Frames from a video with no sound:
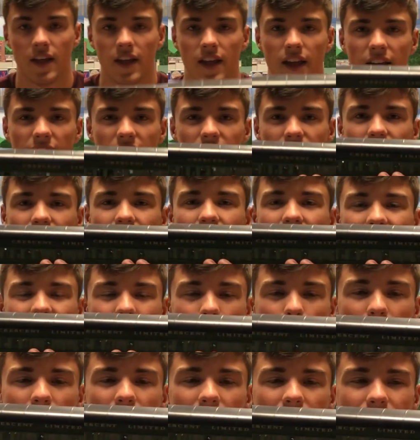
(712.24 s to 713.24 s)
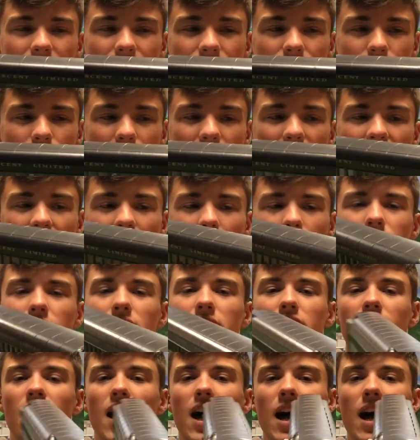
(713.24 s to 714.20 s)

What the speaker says: And last but not least, we have the